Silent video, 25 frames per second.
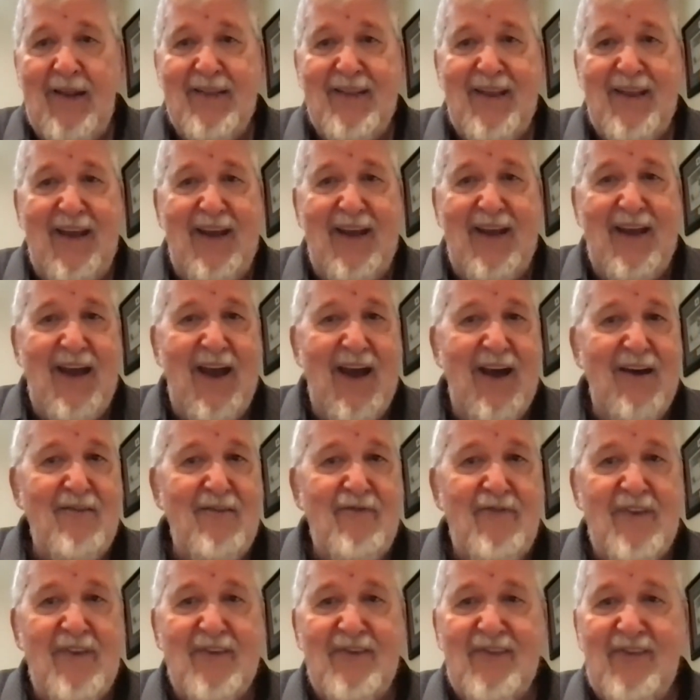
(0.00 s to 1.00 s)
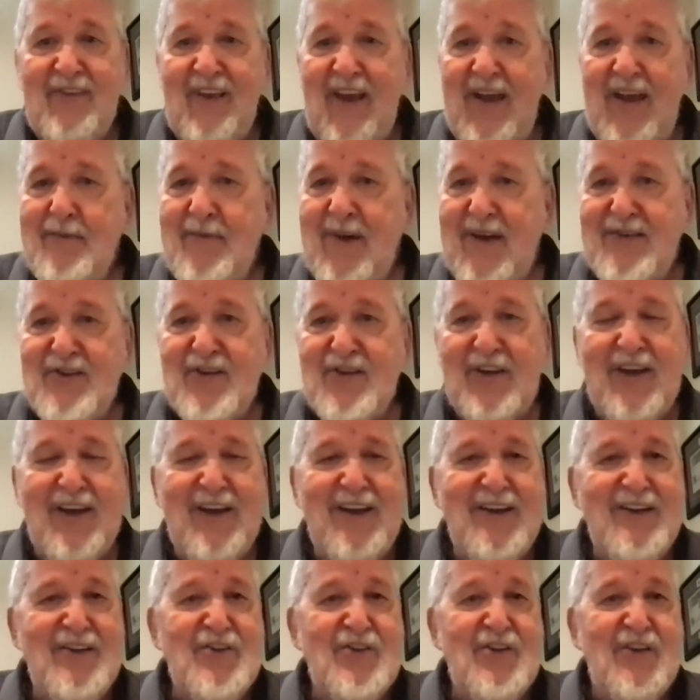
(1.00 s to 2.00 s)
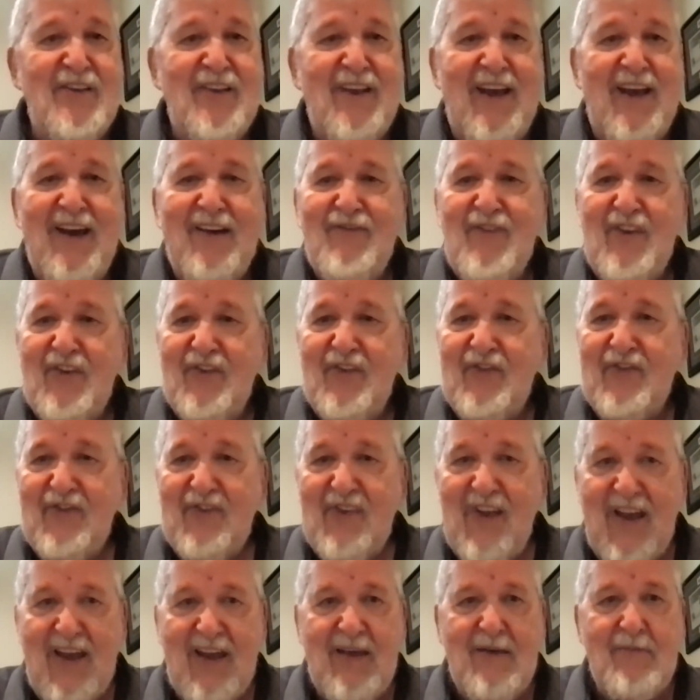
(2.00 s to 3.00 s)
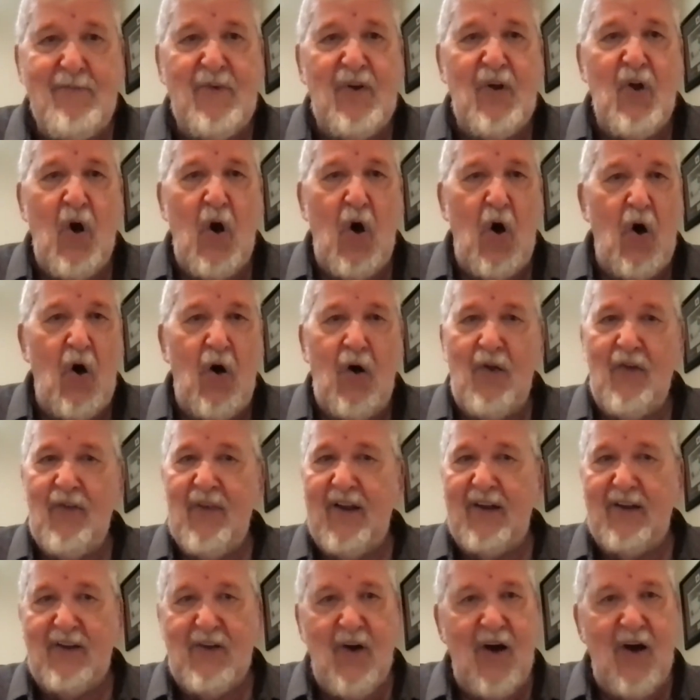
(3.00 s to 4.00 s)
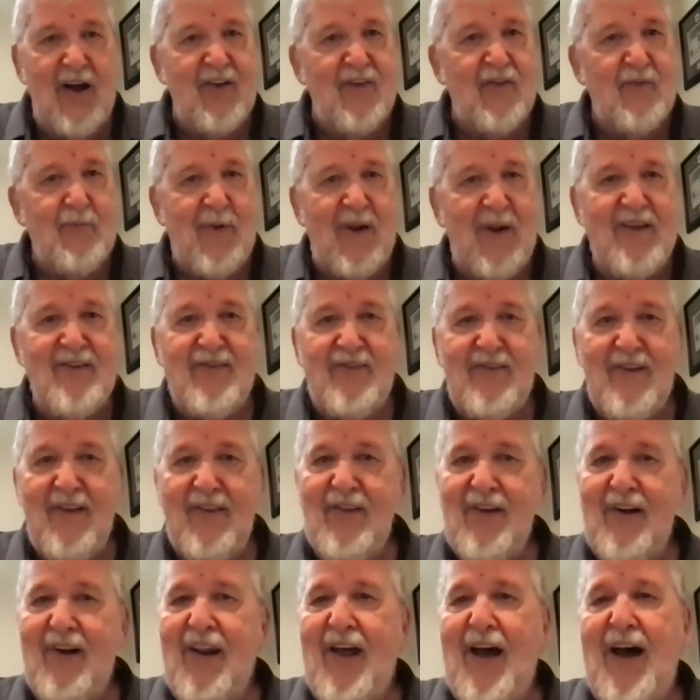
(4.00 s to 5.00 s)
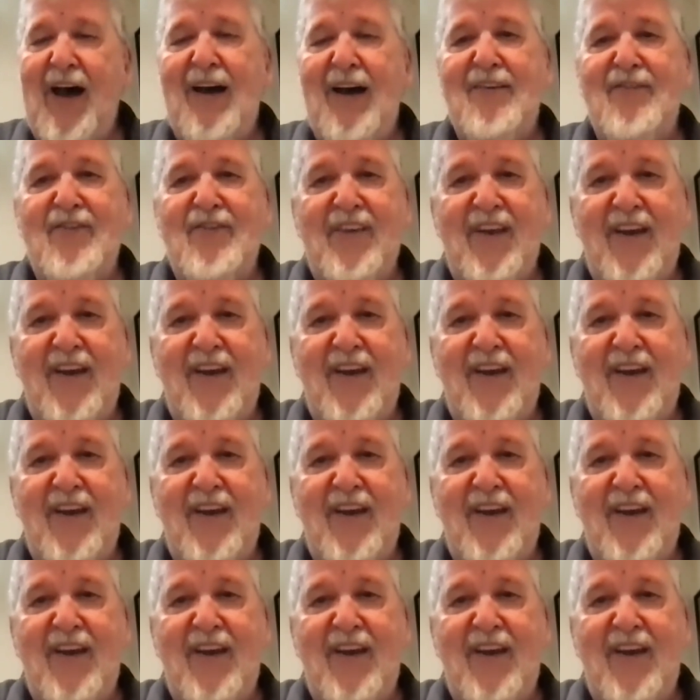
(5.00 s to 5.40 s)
They have the same education. They have the same call that God has placed on their lives.